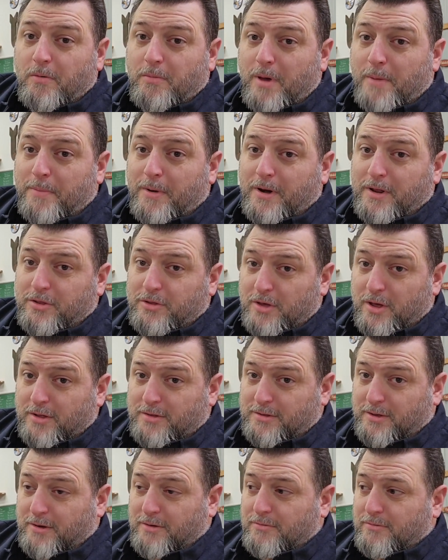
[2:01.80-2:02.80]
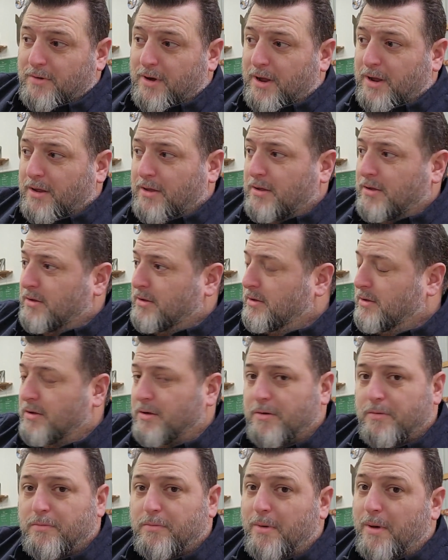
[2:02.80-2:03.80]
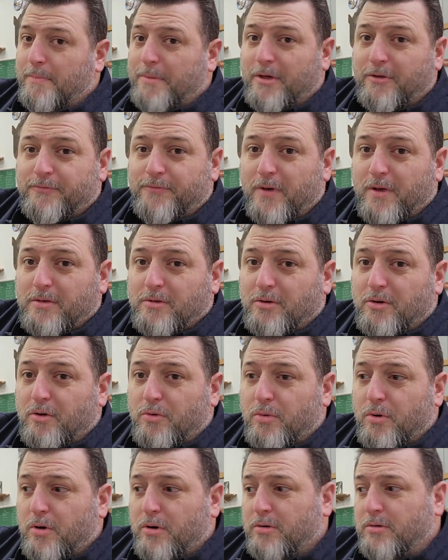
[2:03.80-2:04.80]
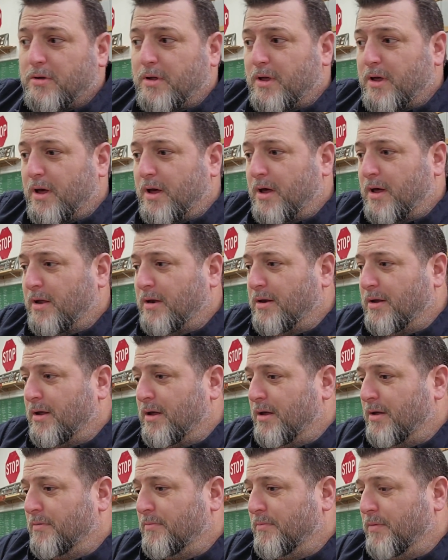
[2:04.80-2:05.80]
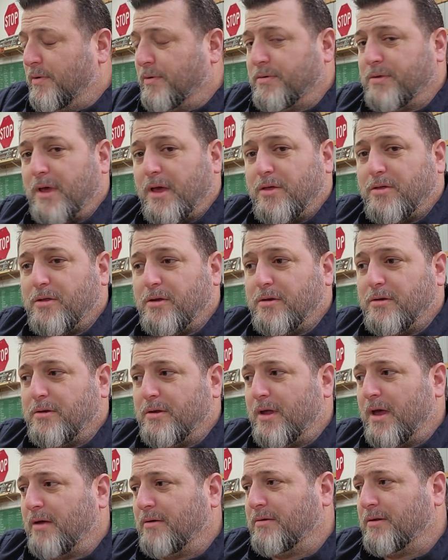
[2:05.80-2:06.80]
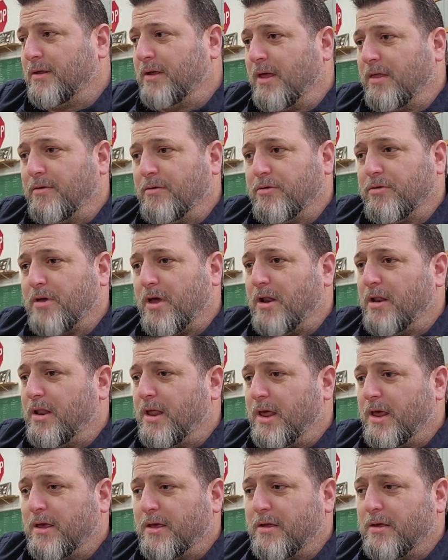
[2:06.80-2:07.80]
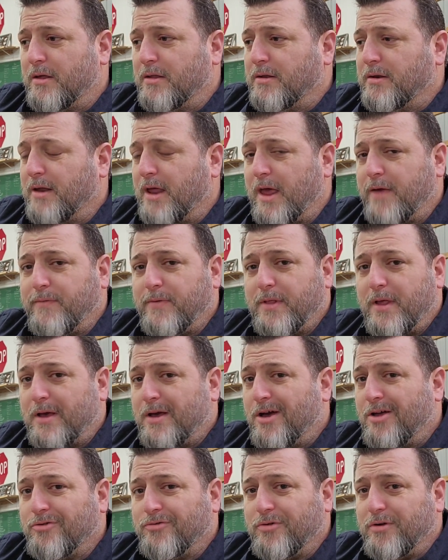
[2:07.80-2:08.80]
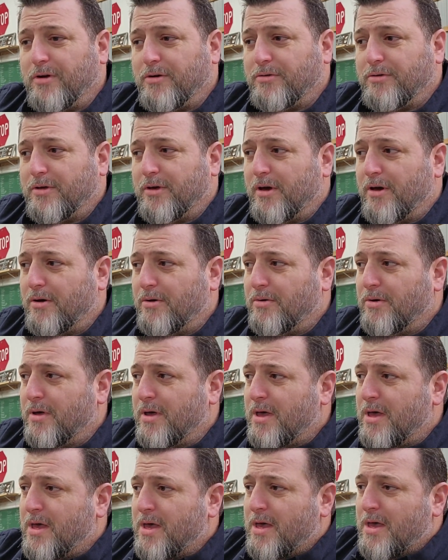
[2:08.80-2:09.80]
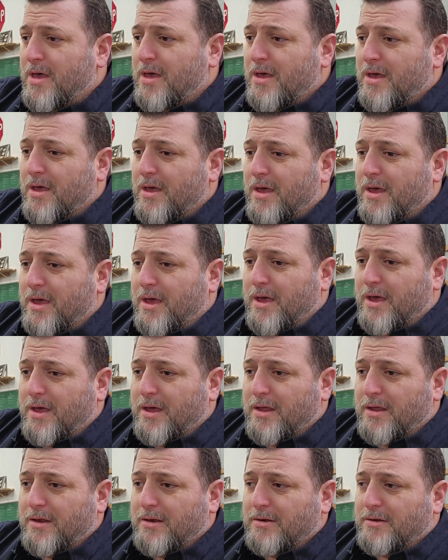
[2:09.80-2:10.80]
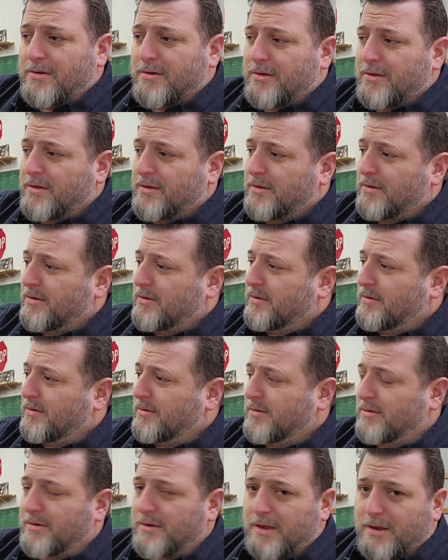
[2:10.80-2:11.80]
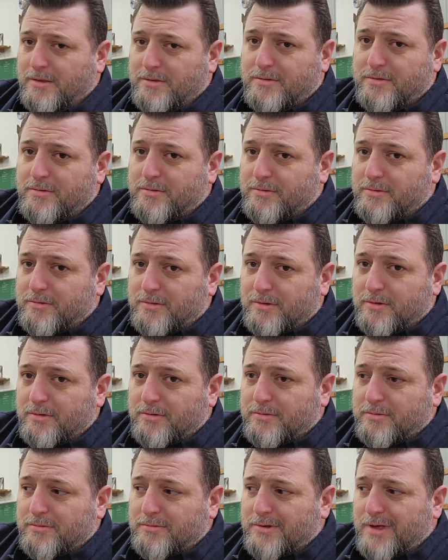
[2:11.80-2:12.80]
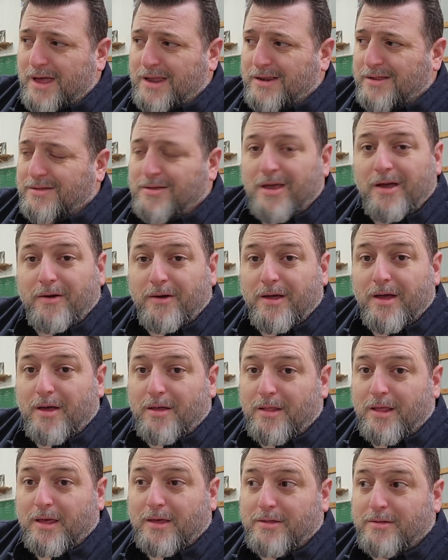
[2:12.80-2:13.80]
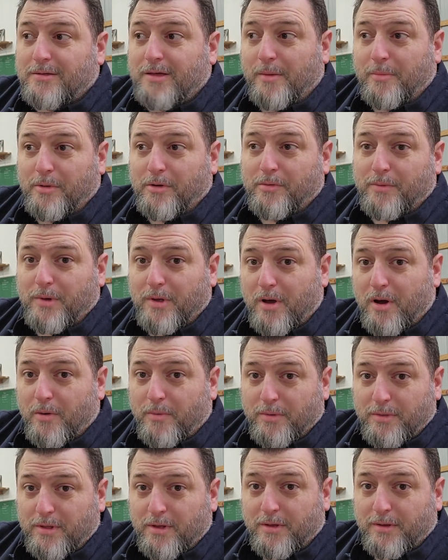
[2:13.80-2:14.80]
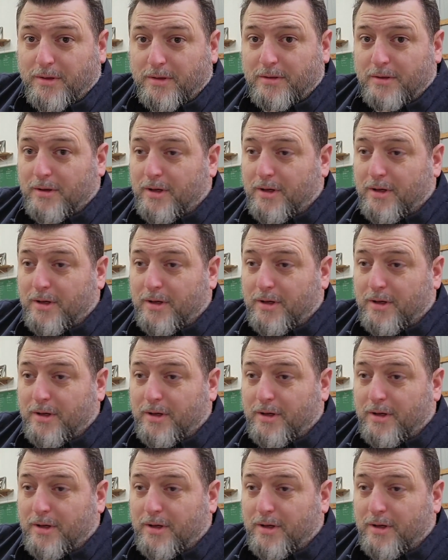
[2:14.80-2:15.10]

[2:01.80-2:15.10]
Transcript: with my buddy Justin, right? One of my best friends in the whole world. We were stationed out together in China Lake in the Navy like 100 years ago. And it's kind of scary how like similar we are with like